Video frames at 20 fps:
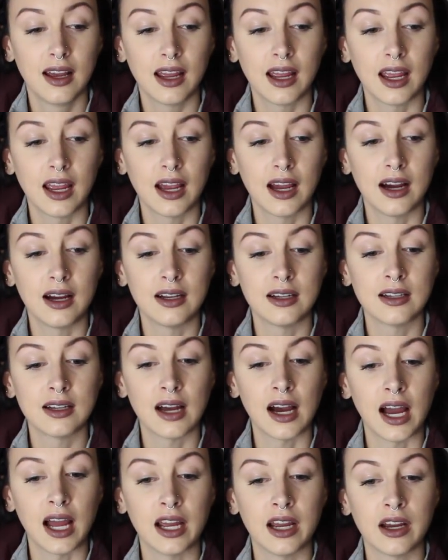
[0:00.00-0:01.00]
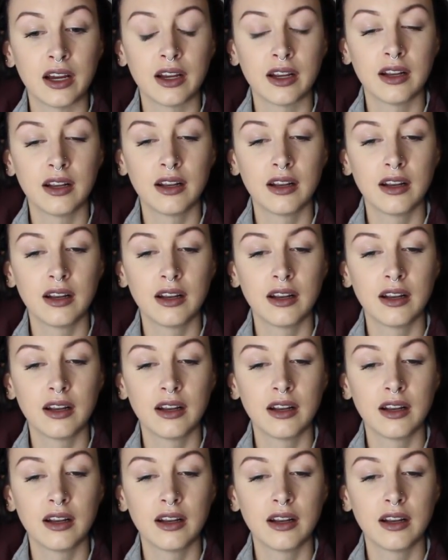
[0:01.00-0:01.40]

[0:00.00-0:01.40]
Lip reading: And I